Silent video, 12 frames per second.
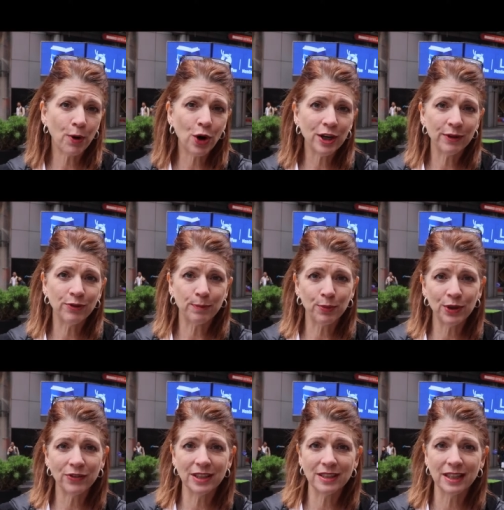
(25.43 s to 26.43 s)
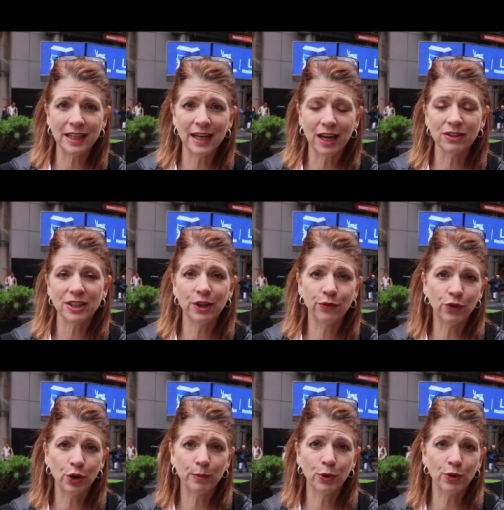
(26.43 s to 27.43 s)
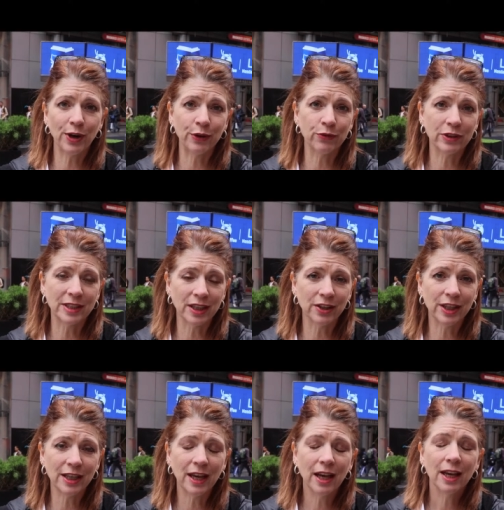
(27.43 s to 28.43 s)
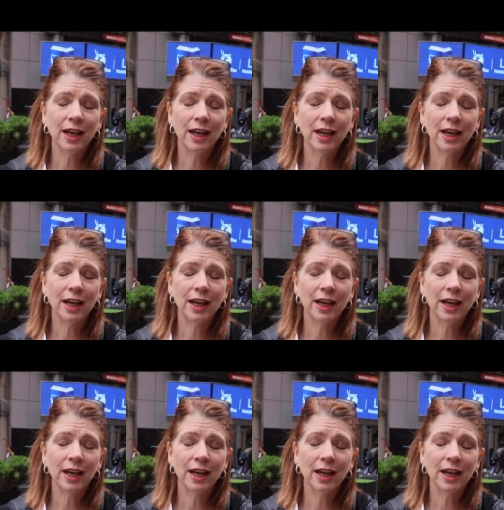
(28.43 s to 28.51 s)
part of the previously announced convertible credit facility.